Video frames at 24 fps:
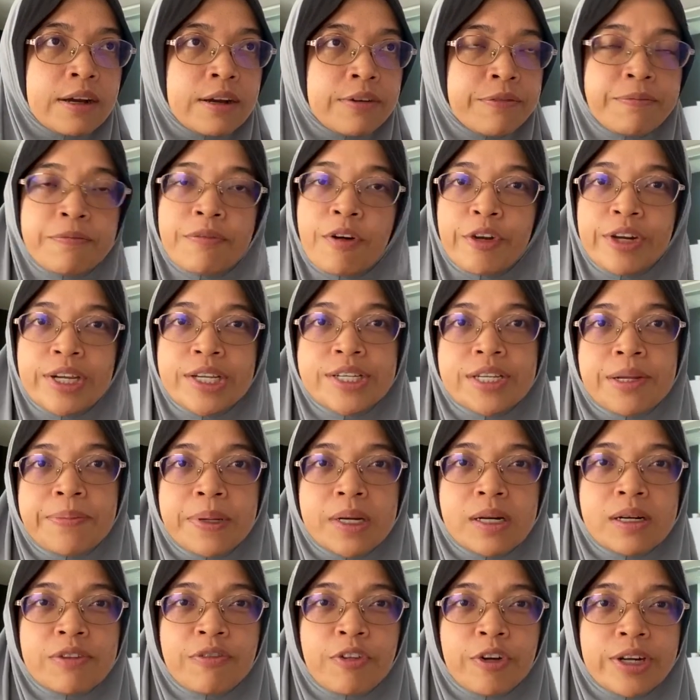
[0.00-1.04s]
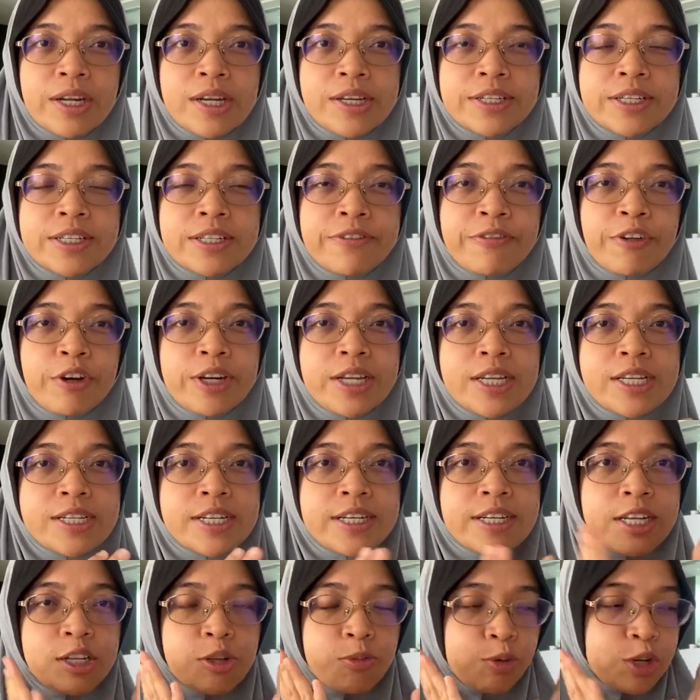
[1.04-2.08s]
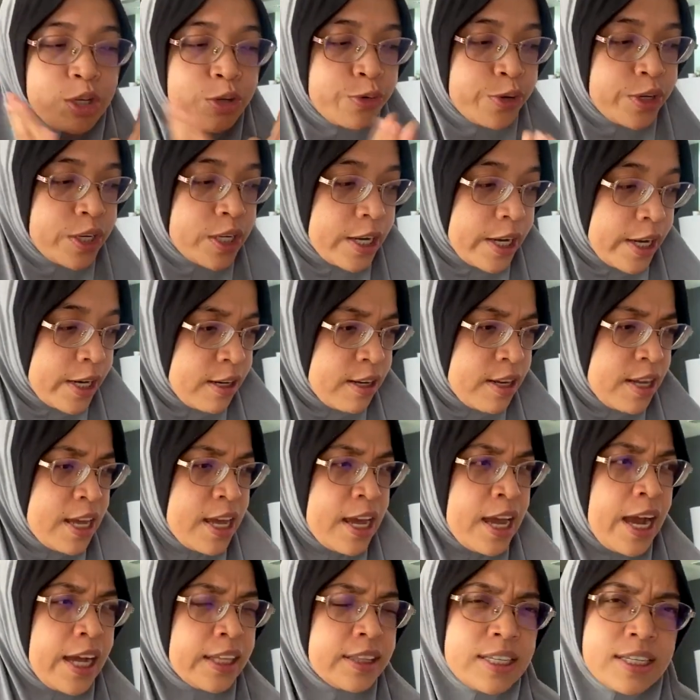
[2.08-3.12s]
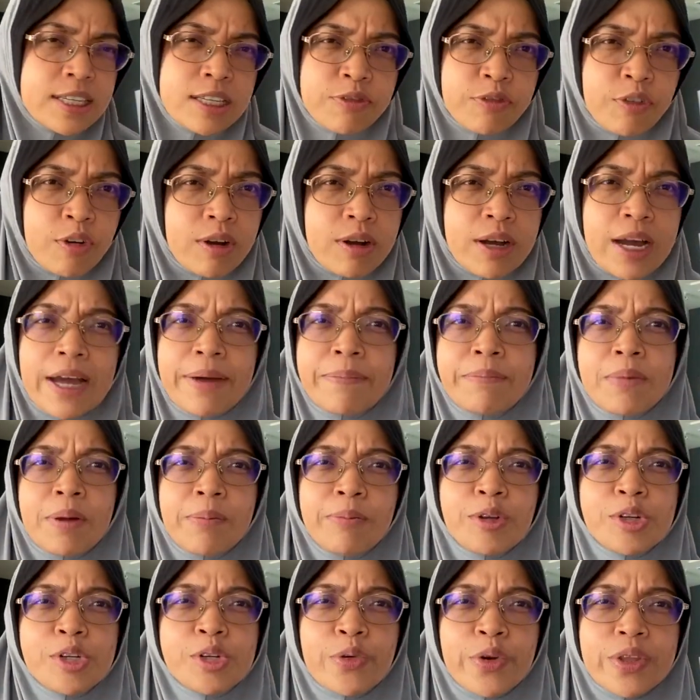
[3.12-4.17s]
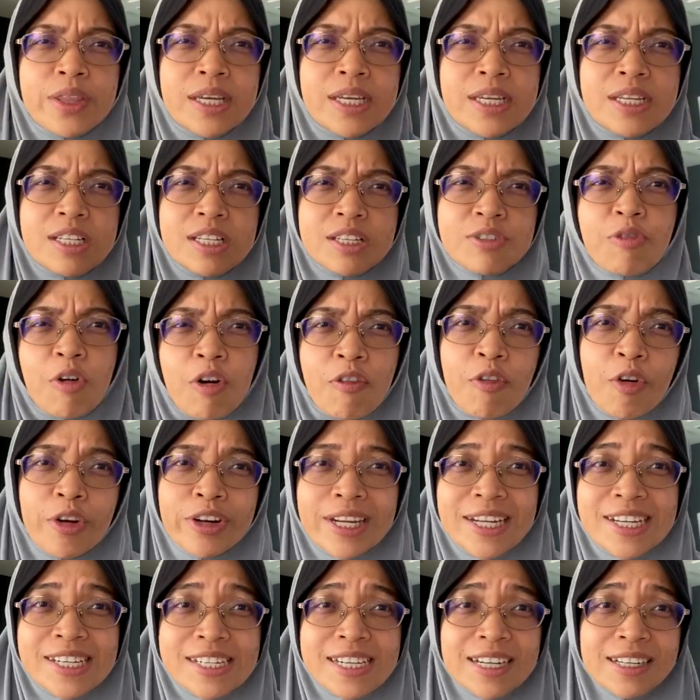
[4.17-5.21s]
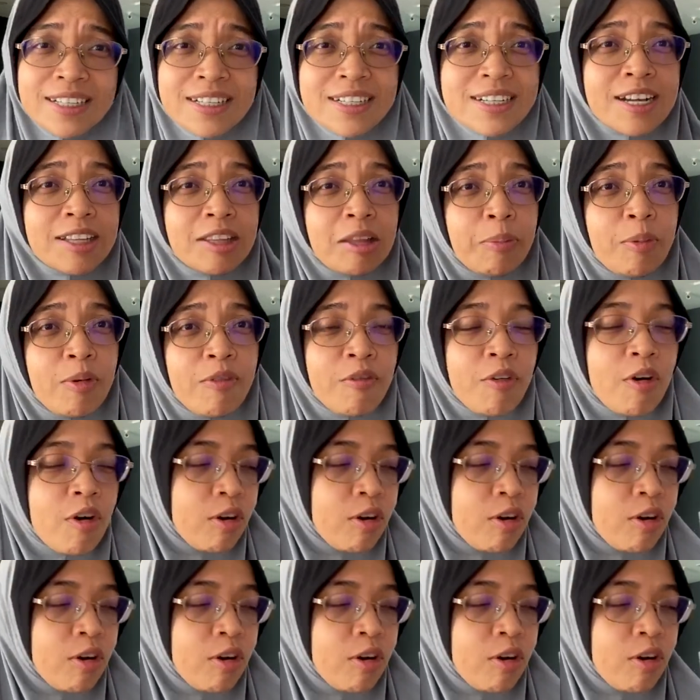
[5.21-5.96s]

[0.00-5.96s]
foundation, mineral foundation, then you boleh gunakan. I think it's for, I'm not sure whether it is for foundation ke ataupun for